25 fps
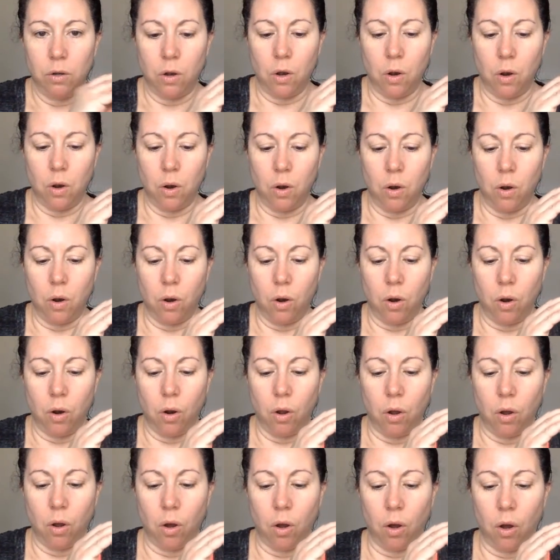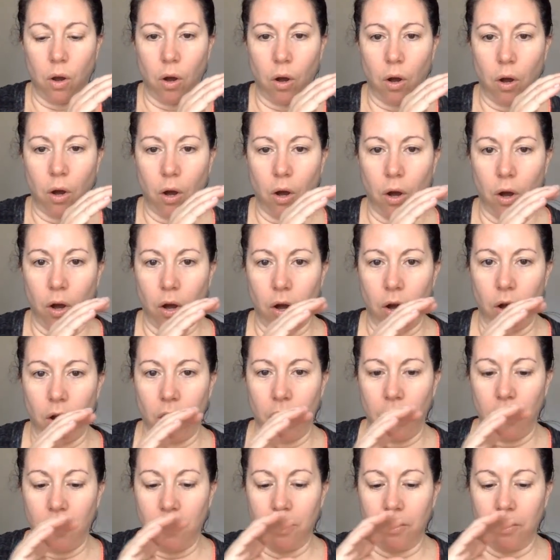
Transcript: longer,